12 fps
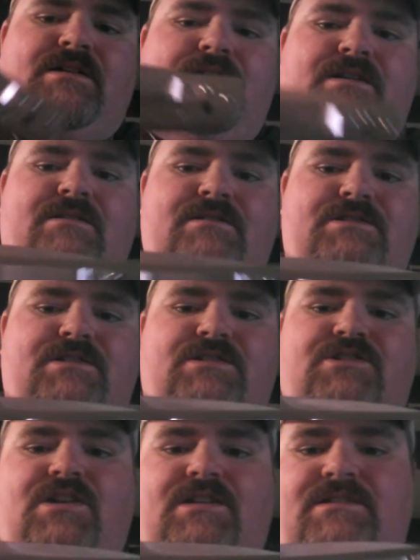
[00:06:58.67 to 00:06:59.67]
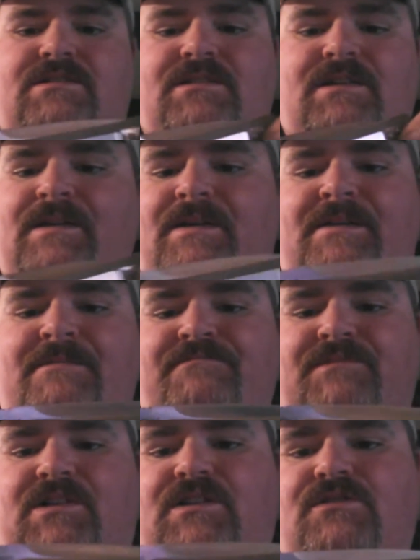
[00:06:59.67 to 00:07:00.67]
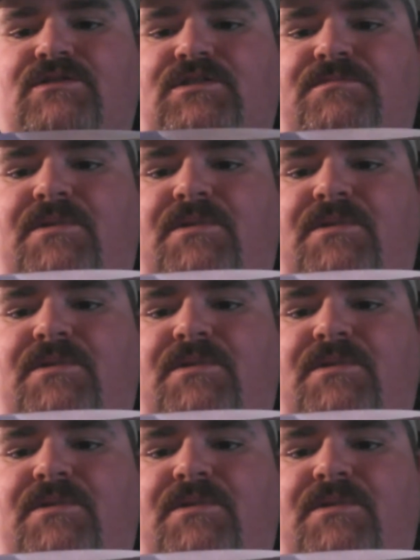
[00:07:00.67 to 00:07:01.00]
It just shuts, closes